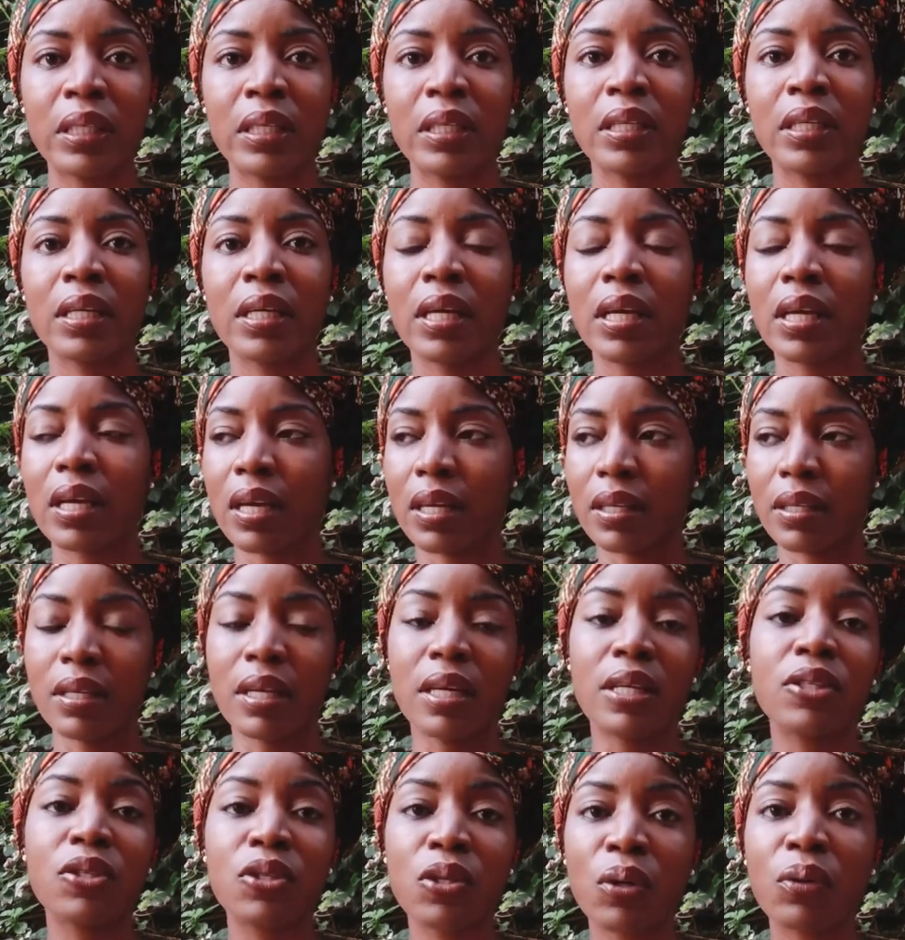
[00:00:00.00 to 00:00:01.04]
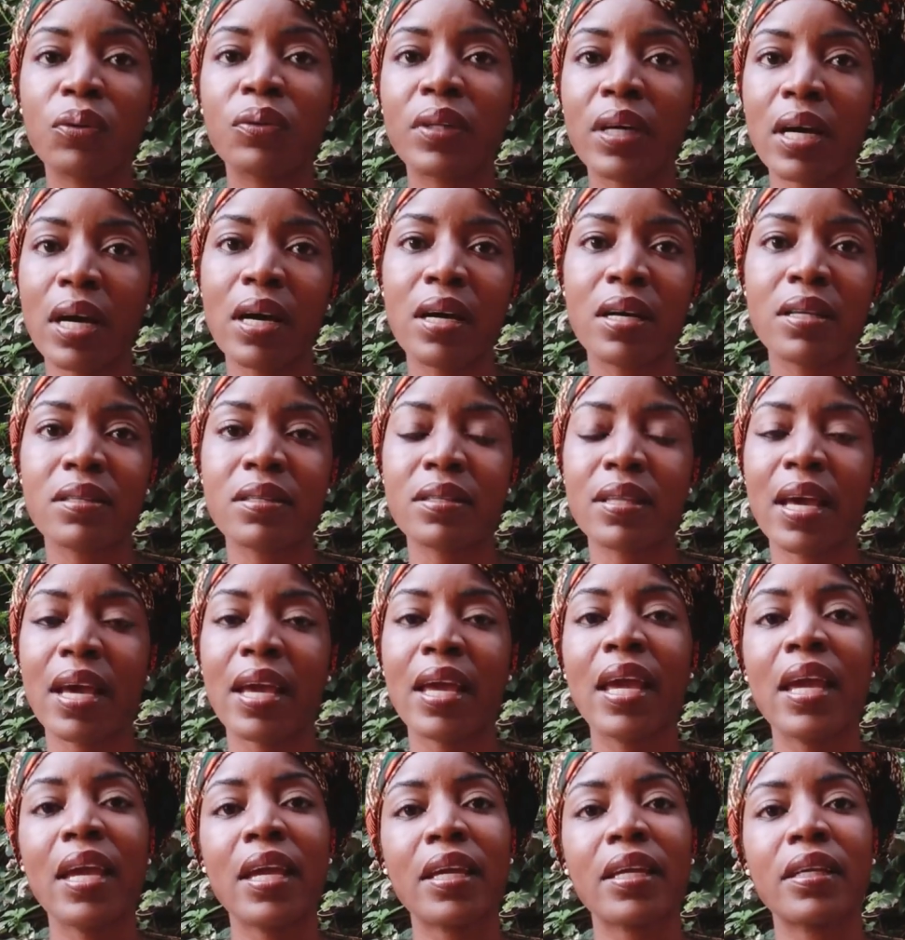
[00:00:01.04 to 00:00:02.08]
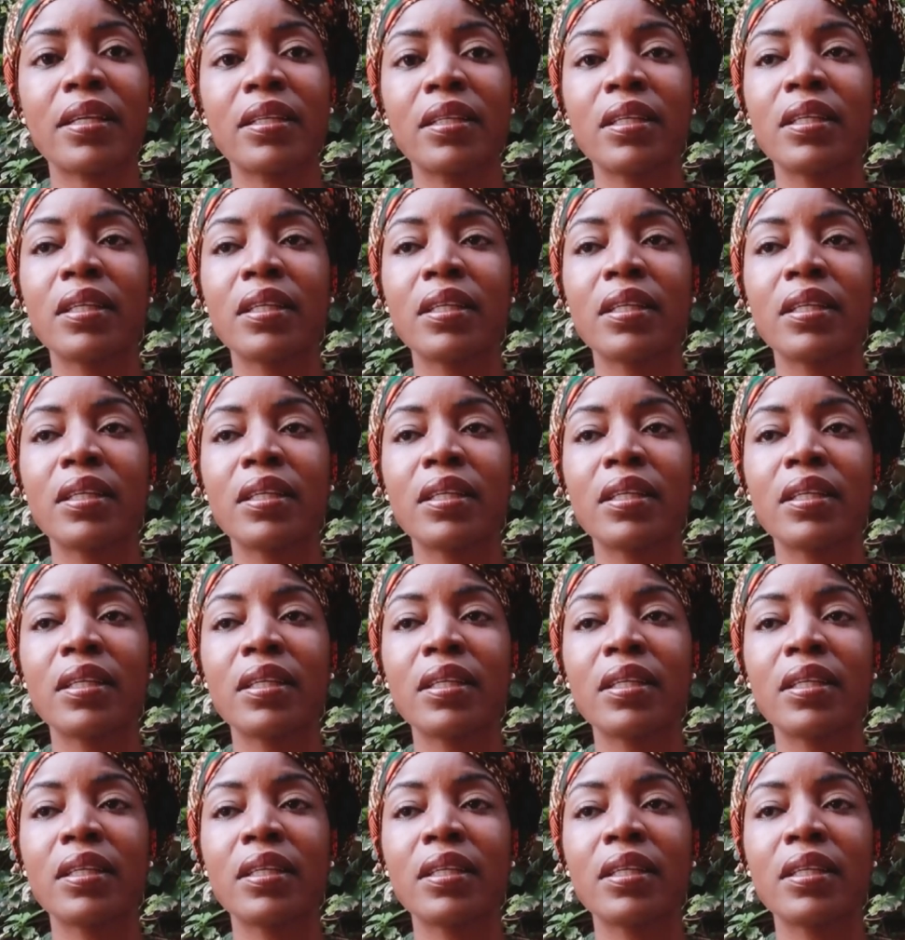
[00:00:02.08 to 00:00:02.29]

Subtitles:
And they told us that, hey,